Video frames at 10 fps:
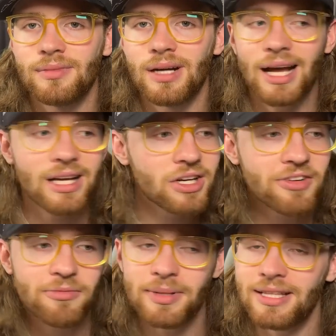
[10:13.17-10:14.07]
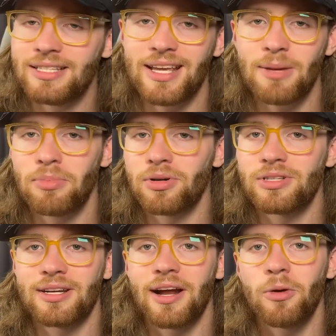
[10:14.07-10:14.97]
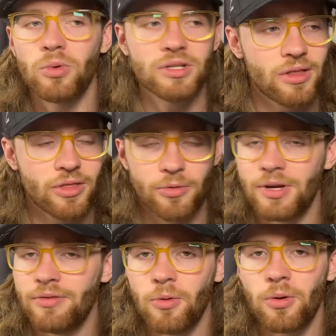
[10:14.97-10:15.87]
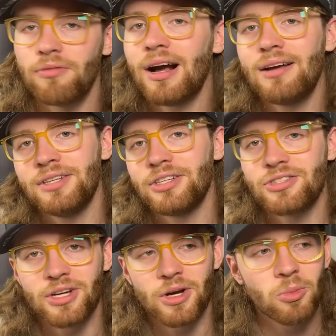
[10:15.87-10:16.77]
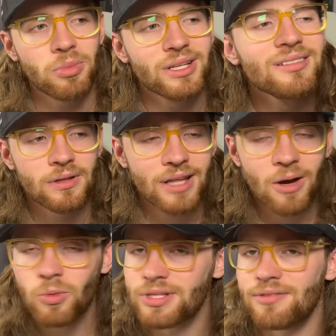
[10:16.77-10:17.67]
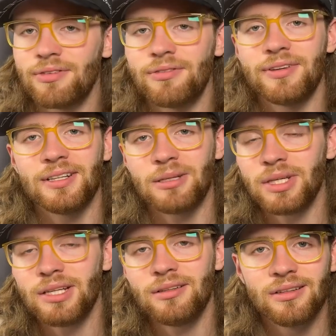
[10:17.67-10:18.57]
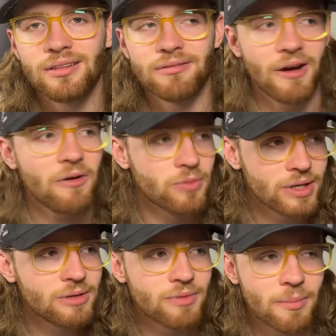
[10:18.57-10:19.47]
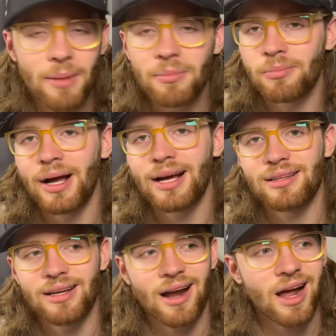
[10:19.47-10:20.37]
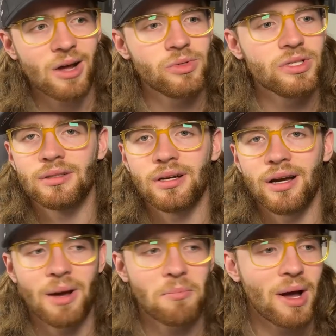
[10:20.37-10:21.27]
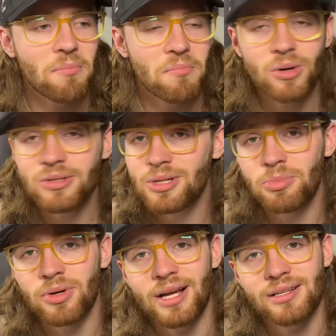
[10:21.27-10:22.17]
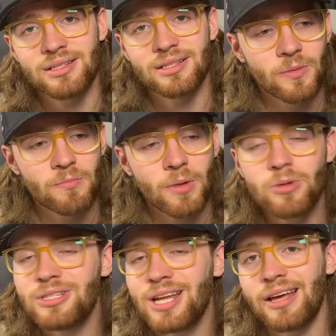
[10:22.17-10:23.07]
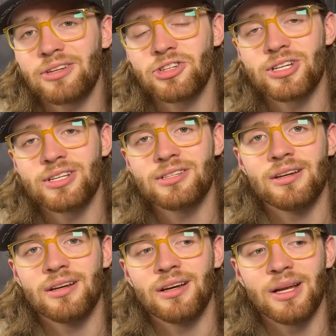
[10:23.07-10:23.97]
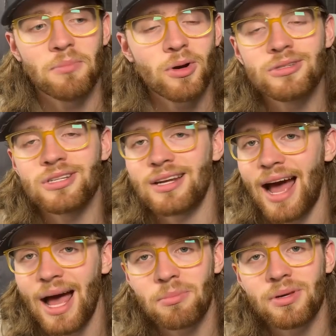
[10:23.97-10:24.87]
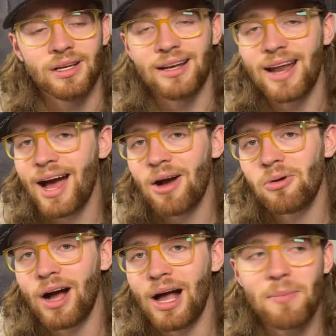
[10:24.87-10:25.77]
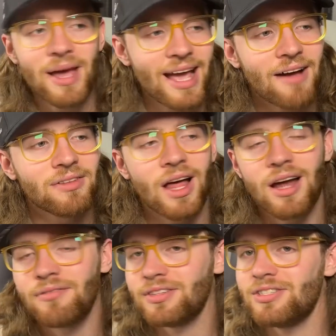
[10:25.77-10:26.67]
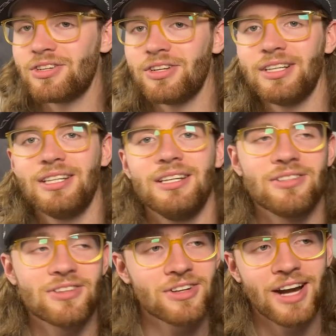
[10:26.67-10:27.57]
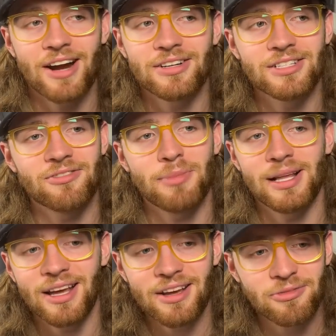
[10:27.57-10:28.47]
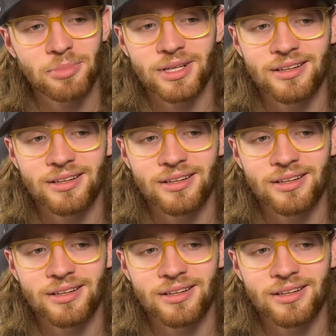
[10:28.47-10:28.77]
I could have been the same person I was 3, 4, 5 years ago, but that wasn't fulfilling me. If I really remember back then, I was at my most depressed, most anxious, and most unhappy. Now, I may have a lot of uncertainty in certain areas of my life, but